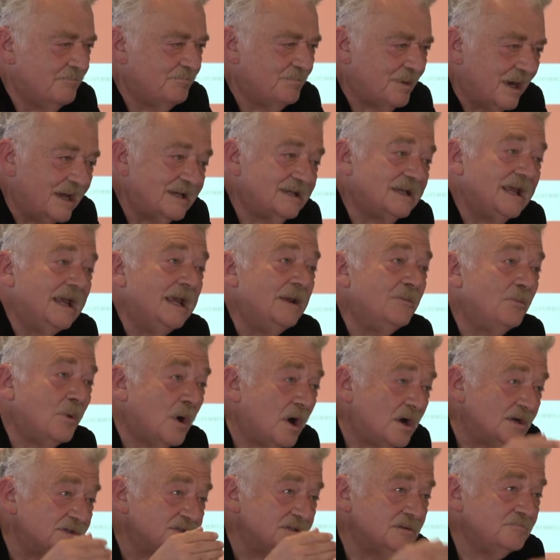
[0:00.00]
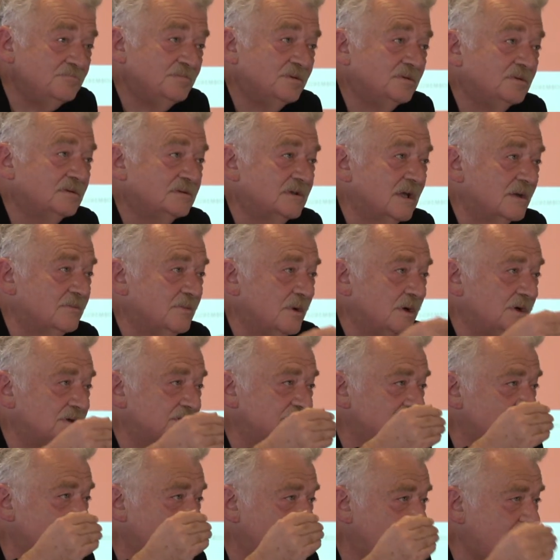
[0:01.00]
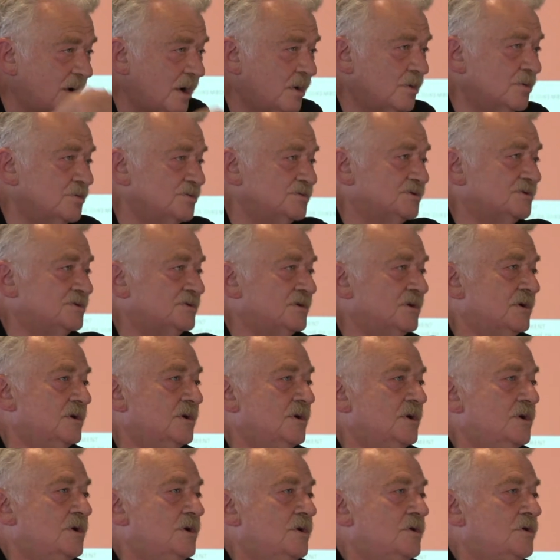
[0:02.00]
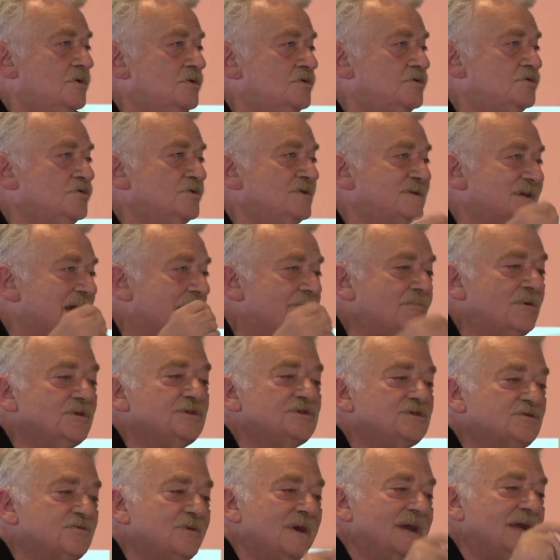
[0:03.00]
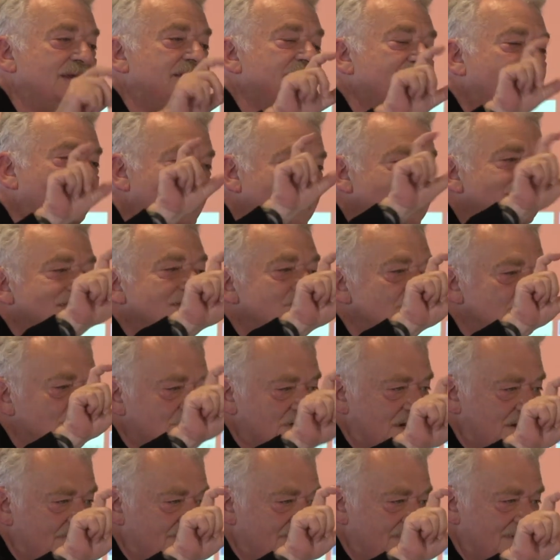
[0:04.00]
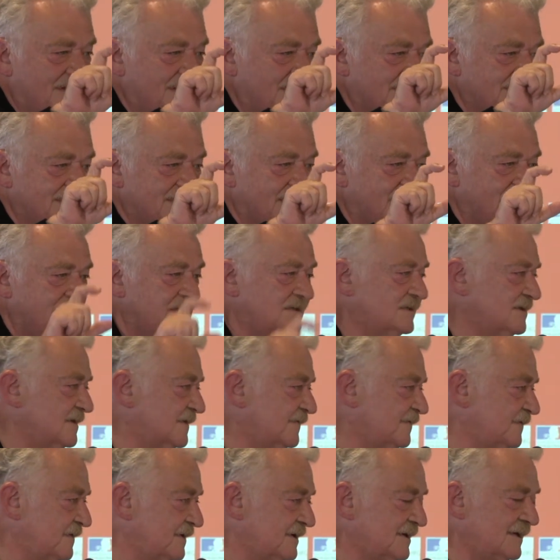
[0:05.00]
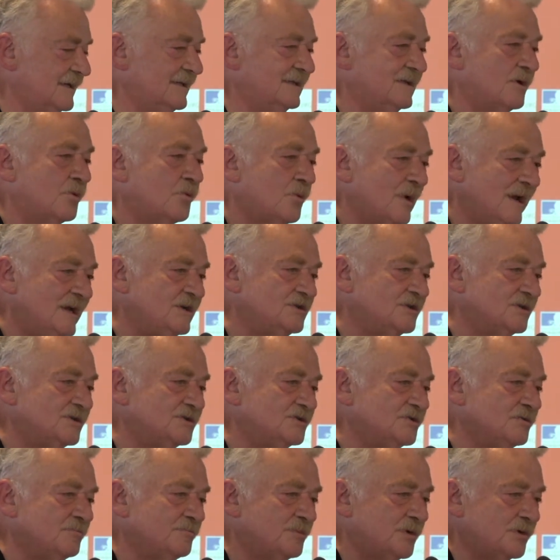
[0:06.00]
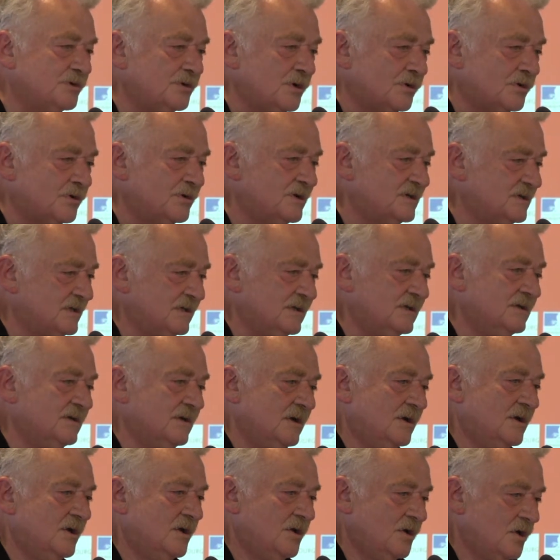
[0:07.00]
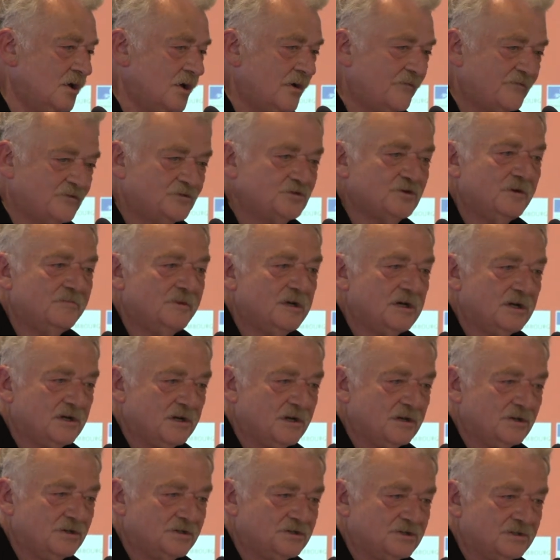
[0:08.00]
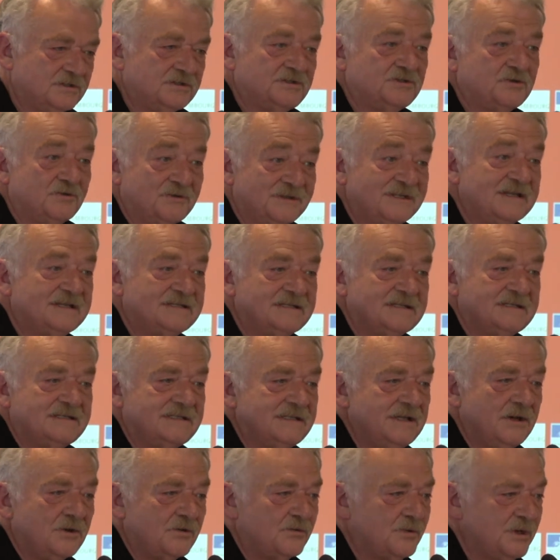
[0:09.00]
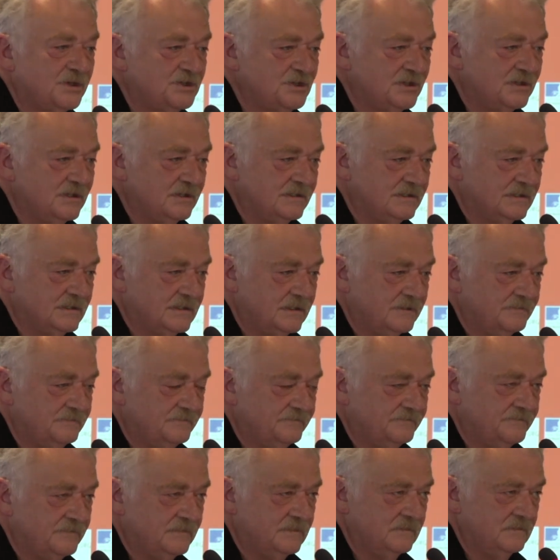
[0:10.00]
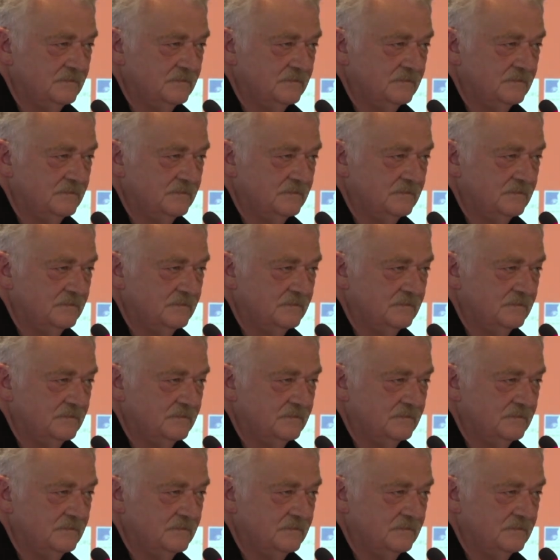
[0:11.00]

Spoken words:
But it was a book that was supposed to demonstrate wissenschaftlich, scientifically, the racial superiority of German culture. So this is the original sin.